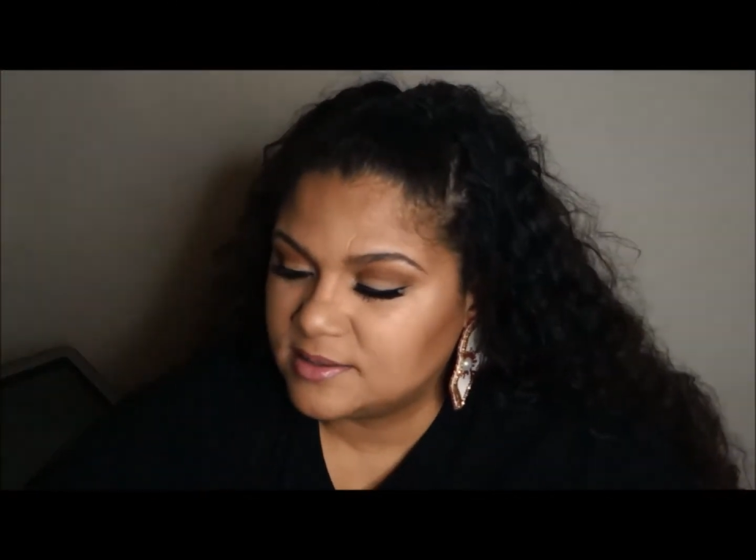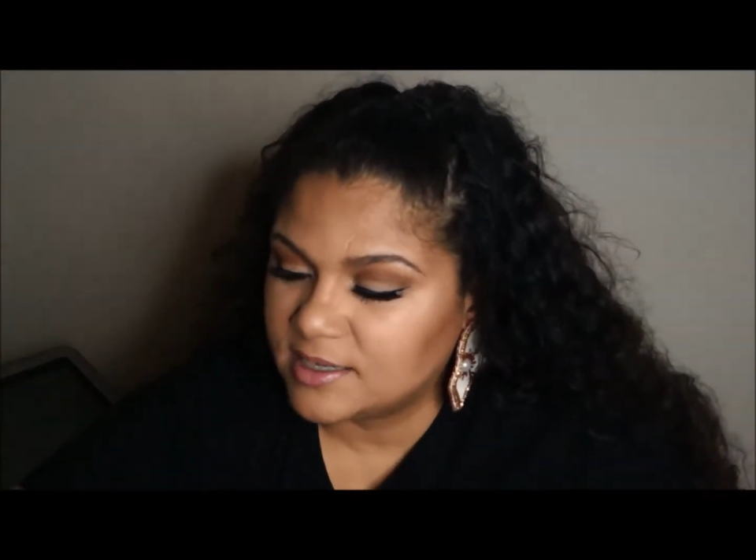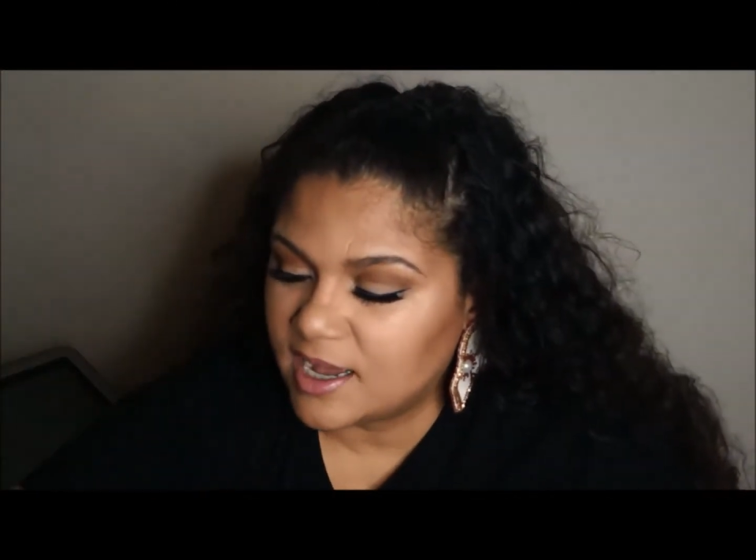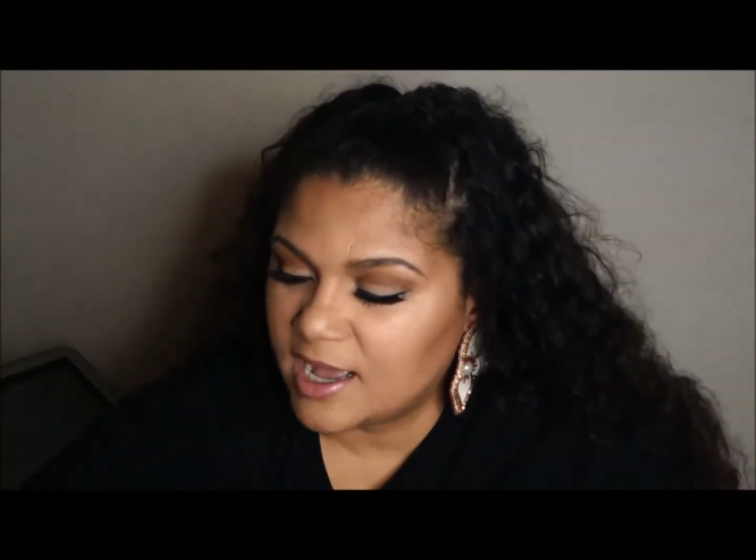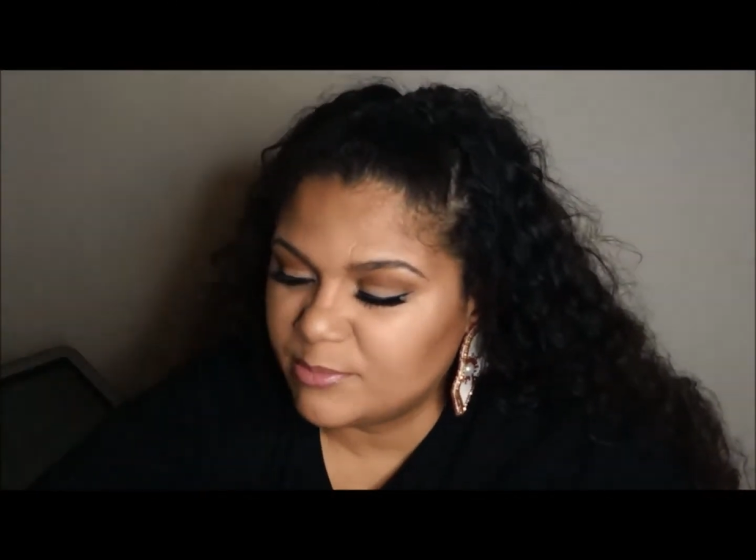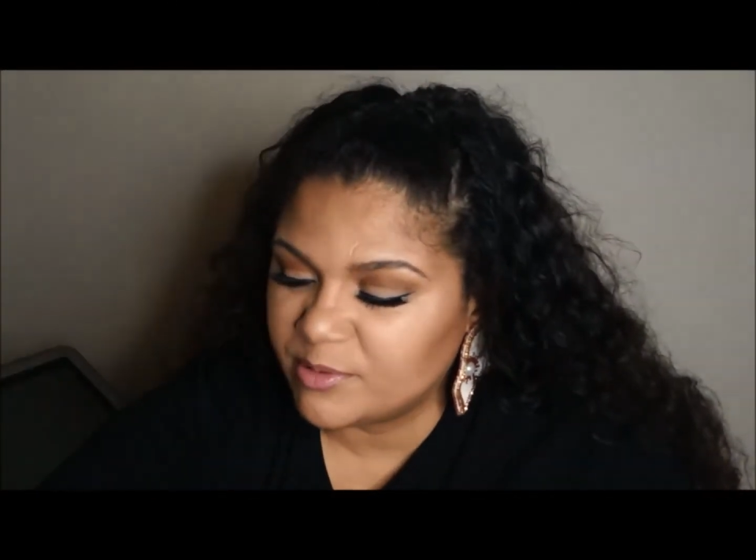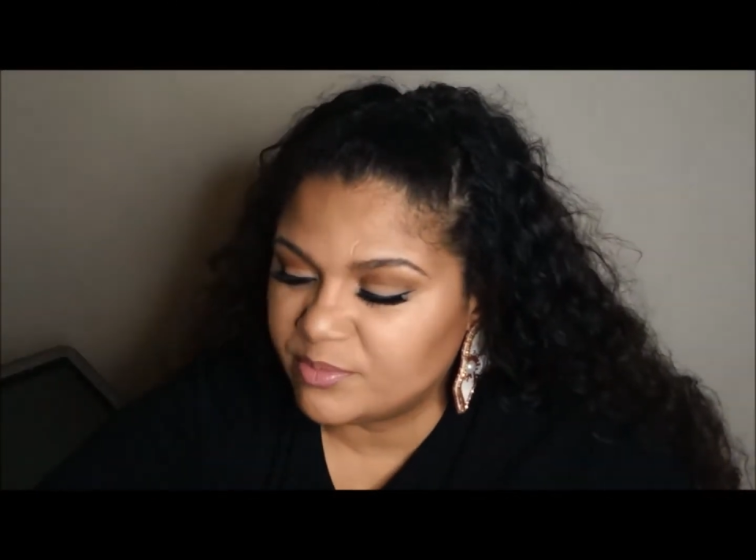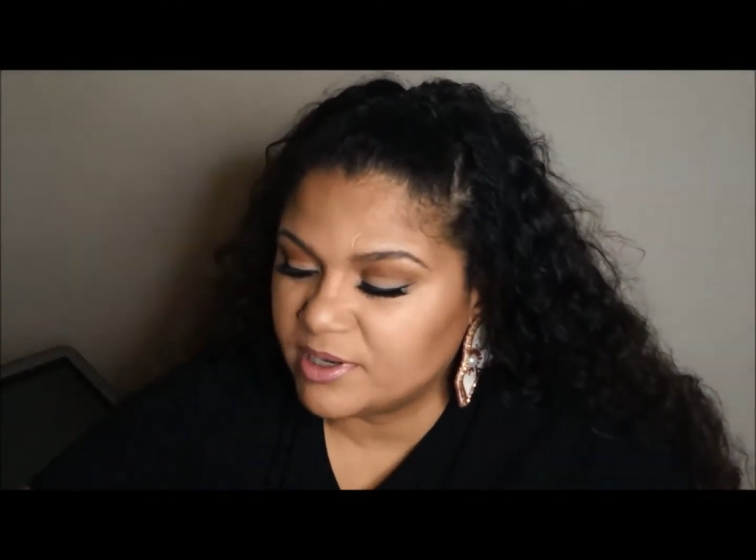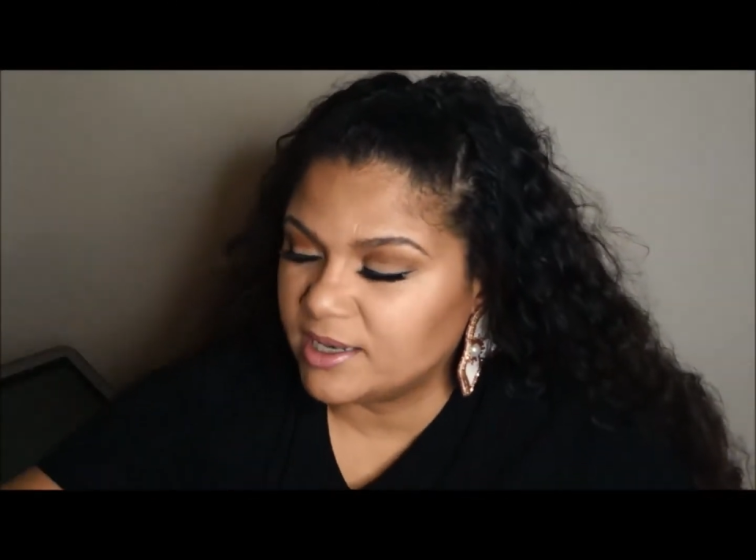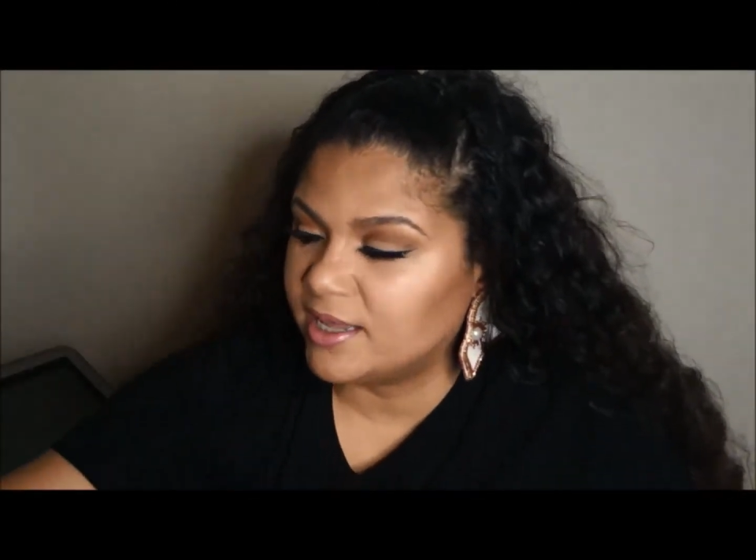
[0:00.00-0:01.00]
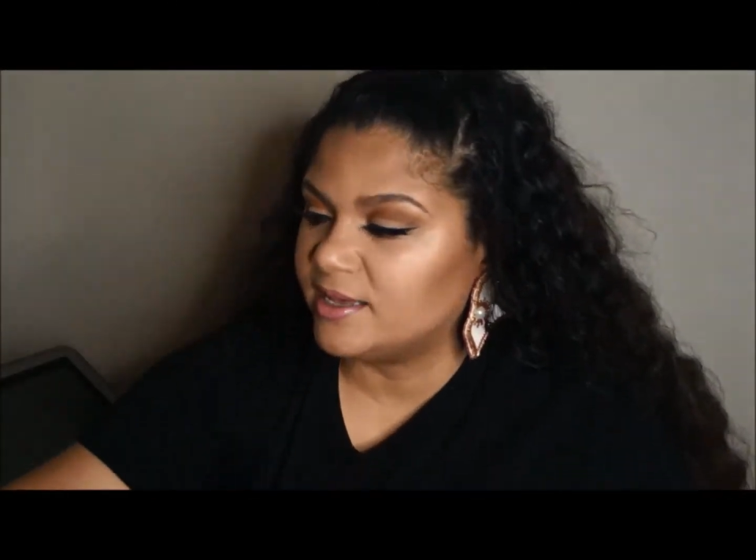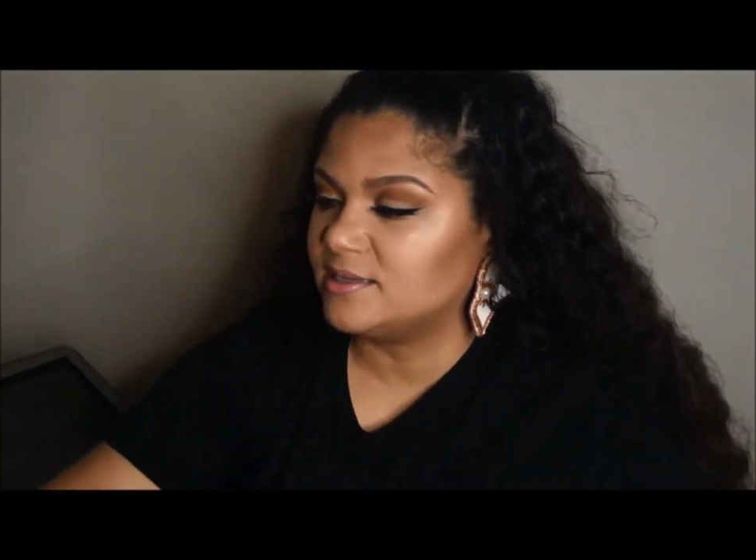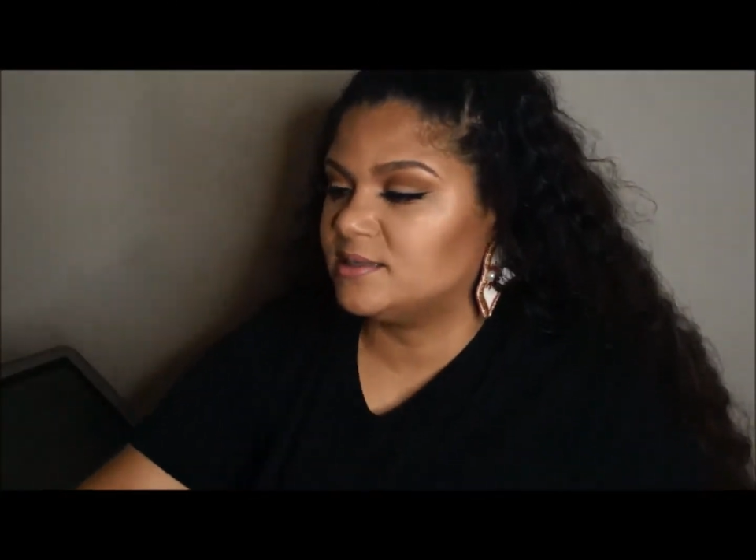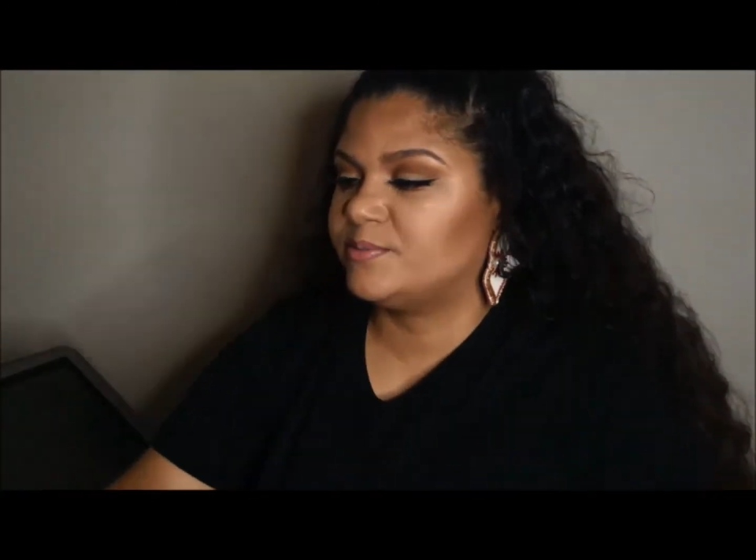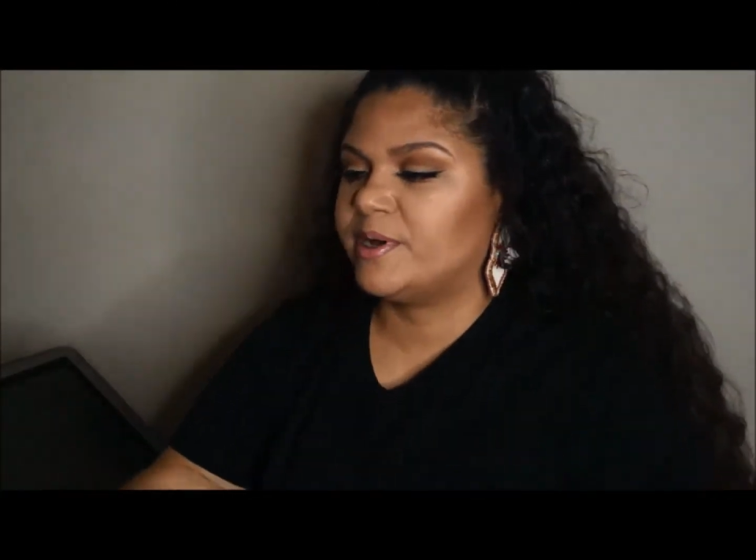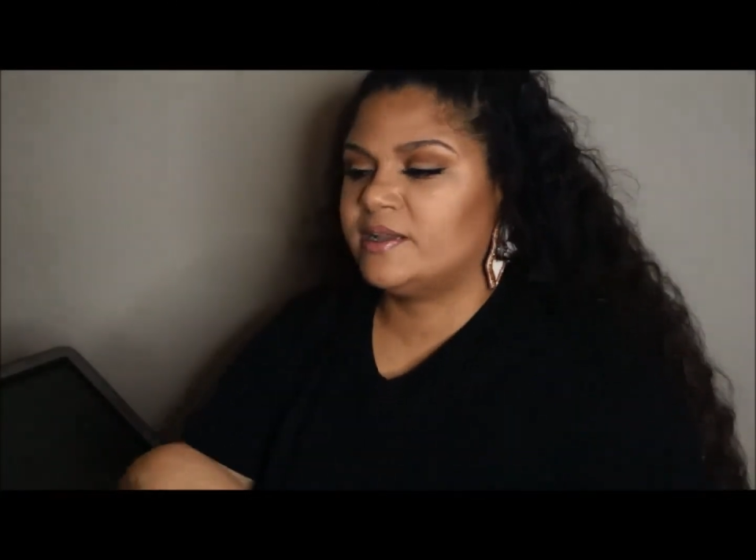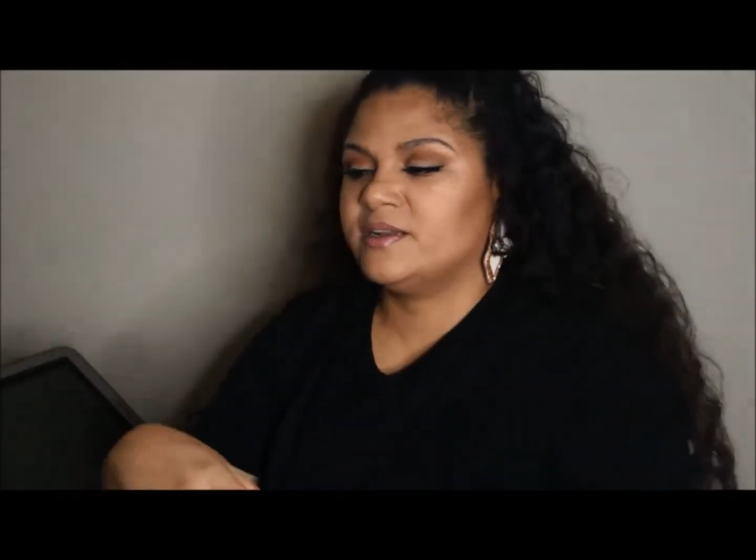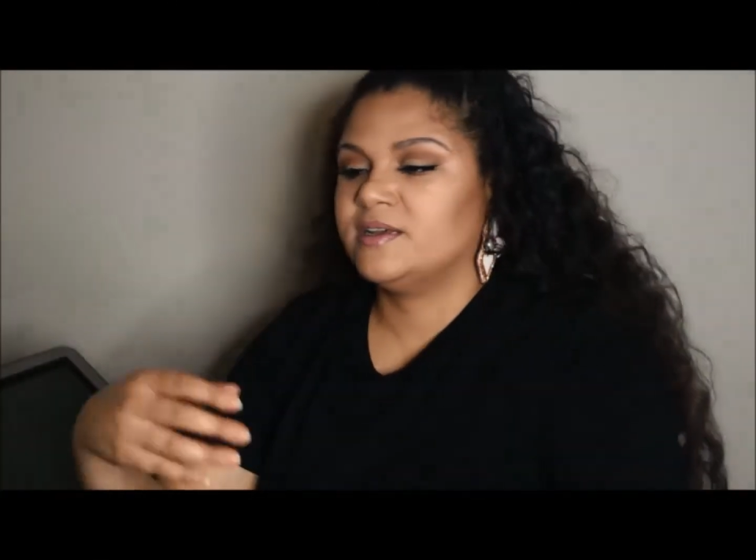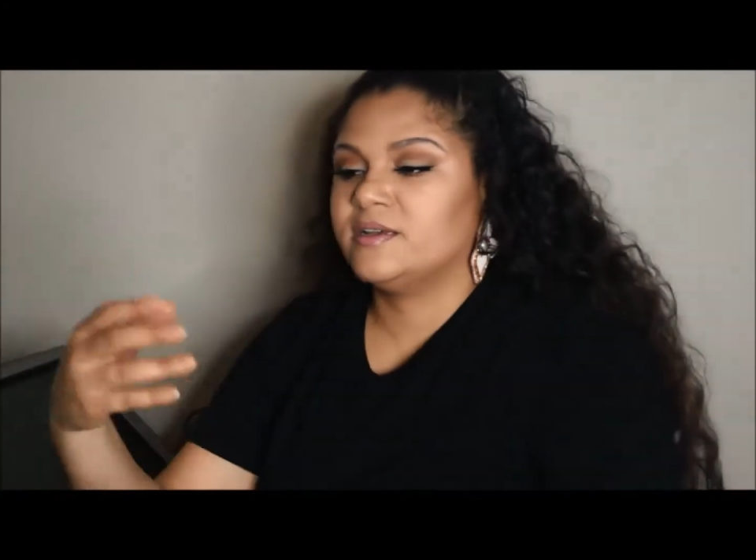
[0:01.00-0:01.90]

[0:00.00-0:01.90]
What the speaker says: time and place. But